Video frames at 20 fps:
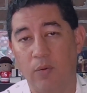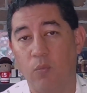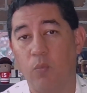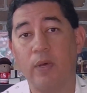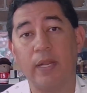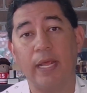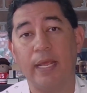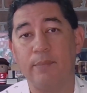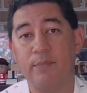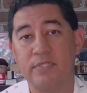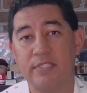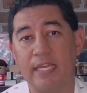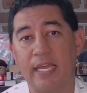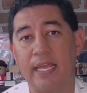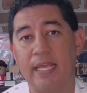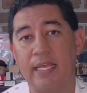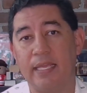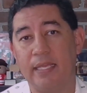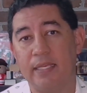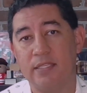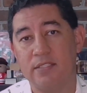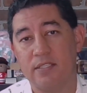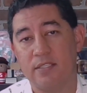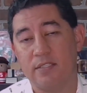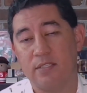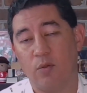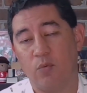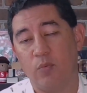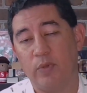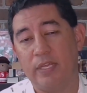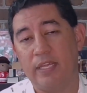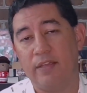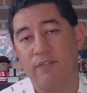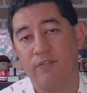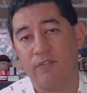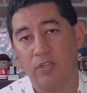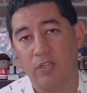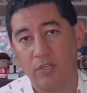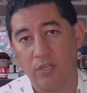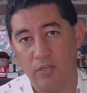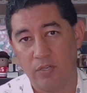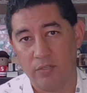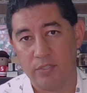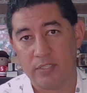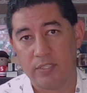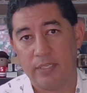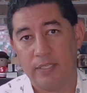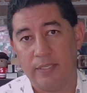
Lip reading: What I'm saying is that we have learned